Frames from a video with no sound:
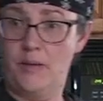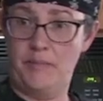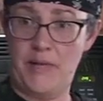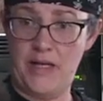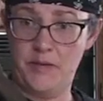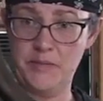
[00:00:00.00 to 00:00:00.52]

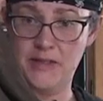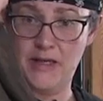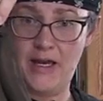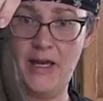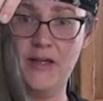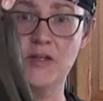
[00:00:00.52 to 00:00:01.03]
medium
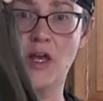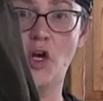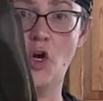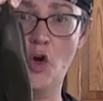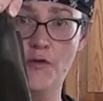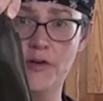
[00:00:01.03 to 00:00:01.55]
size,
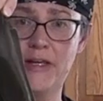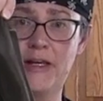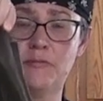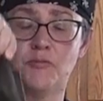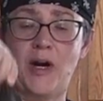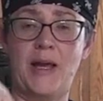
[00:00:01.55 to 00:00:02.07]
overly
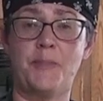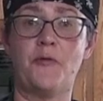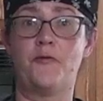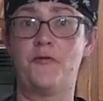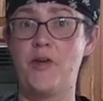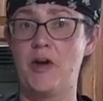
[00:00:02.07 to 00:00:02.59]
ripe,
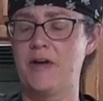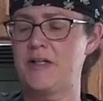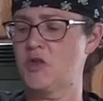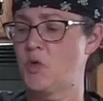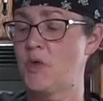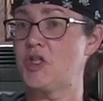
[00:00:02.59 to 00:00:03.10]
very
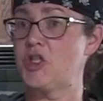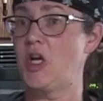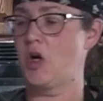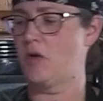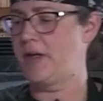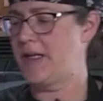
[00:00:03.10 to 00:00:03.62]
squishy,
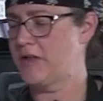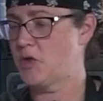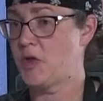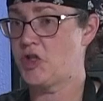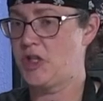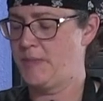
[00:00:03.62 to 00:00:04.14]
already
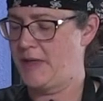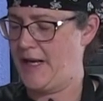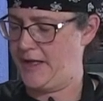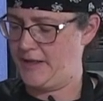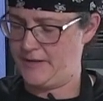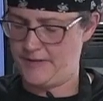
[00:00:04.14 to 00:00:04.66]
squishy
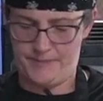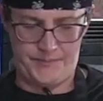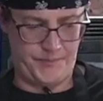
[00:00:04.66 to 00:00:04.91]
bananas.